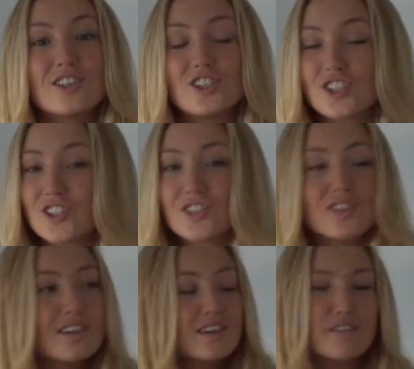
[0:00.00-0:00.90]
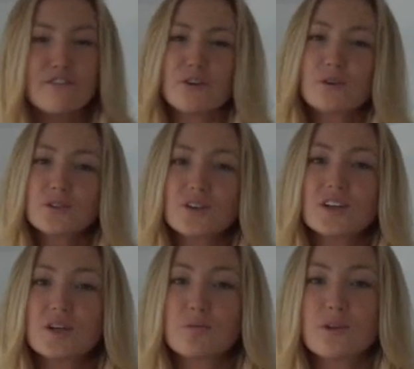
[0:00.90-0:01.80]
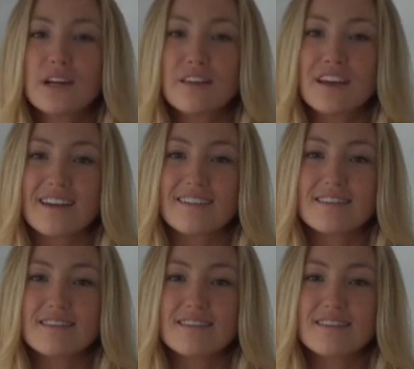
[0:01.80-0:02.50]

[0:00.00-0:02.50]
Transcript: To just focus on your breathing,